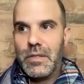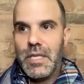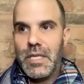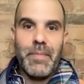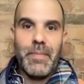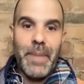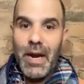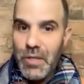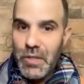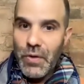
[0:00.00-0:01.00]
to make my
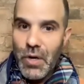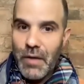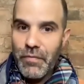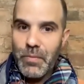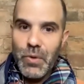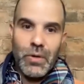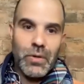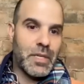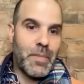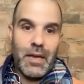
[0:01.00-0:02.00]
parents feel
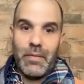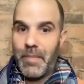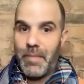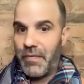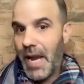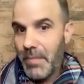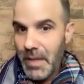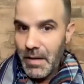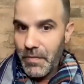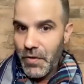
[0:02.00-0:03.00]
comfortable to make my
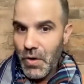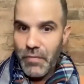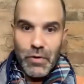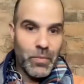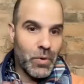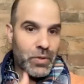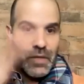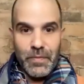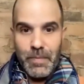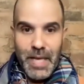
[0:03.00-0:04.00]
family feel comfortable
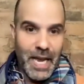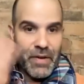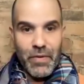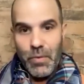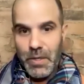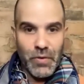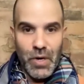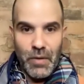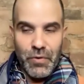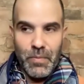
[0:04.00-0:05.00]
to have everyone else feel
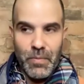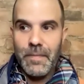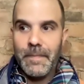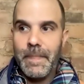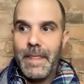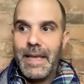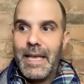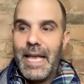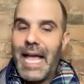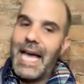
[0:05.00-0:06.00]
comfortable
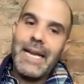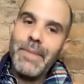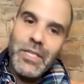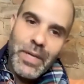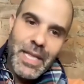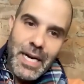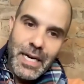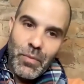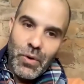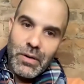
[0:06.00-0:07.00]
and i'm not doing that
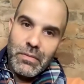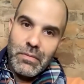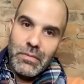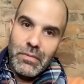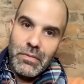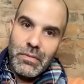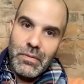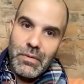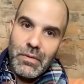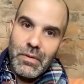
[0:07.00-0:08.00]
anymore
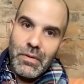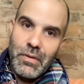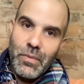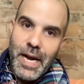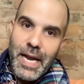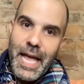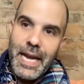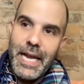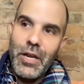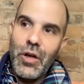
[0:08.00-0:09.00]
right
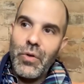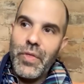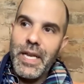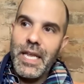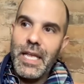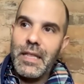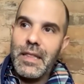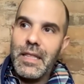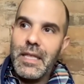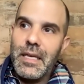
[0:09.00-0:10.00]
and i know that
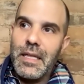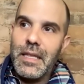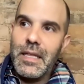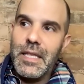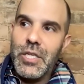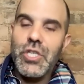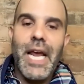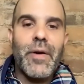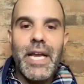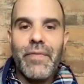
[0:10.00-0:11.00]
in the the
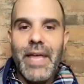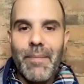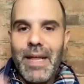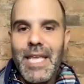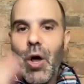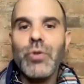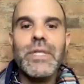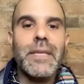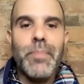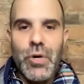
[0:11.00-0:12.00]
sharing of that i'm not the
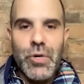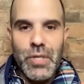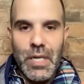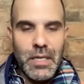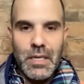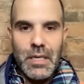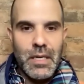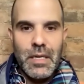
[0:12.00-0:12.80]
only person